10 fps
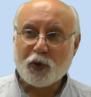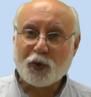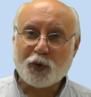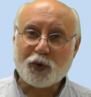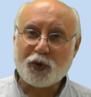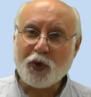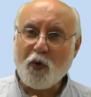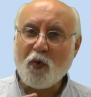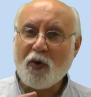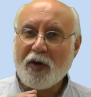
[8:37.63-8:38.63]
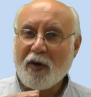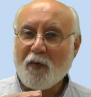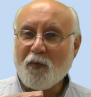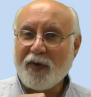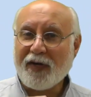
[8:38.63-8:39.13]
to show
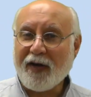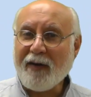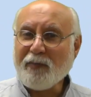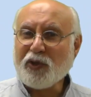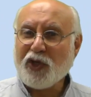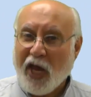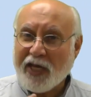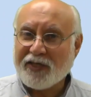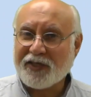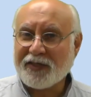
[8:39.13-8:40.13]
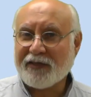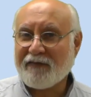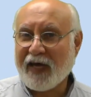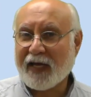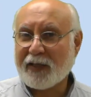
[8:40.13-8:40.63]
when I'm changing the
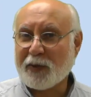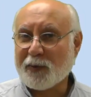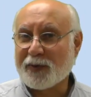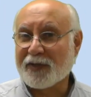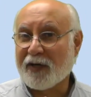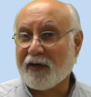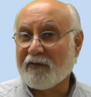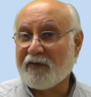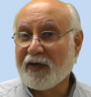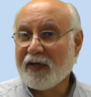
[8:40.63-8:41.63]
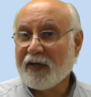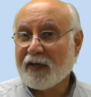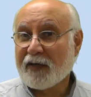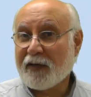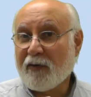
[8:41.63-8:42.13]
values of
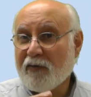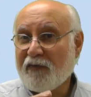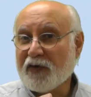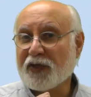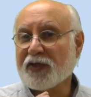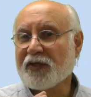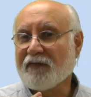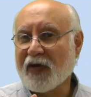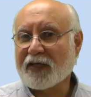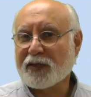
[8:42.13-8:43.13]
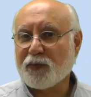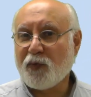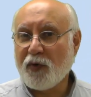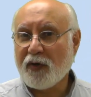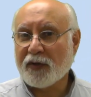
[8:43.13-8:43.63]
coefficients of
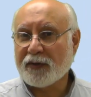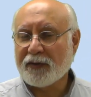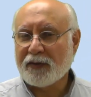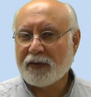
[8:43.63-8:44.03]
x1,